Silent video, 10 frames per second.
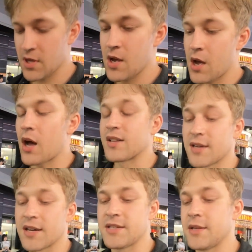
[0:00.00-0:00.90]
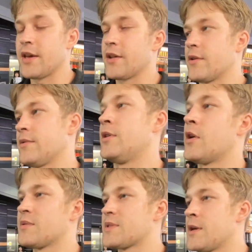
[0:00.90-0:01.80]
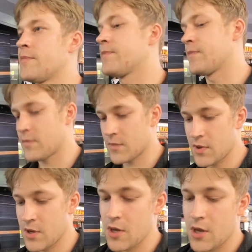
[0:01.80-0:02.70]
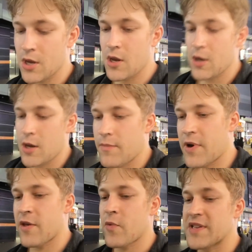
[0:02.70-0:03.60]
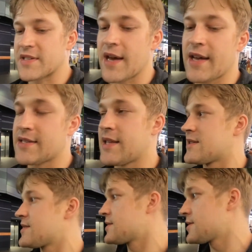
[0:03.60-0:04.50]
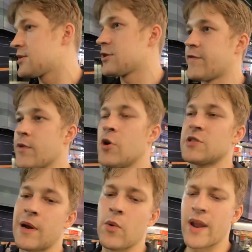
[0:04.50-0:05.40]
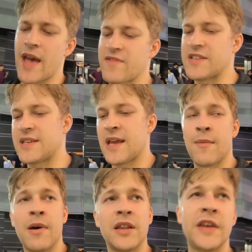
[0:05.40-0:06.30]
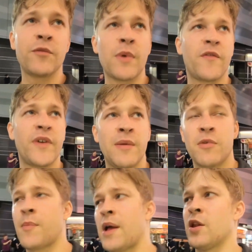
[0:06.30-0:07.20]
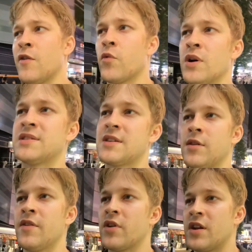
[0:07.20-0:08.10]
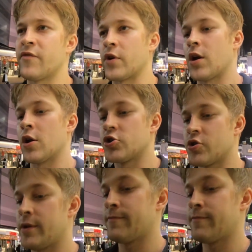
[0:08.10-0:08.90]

I'll talk to you later. You know what I'm saying? But anyways, guys, that's for the most part what I have to say about leaving my family and my loved ones to live in a different country.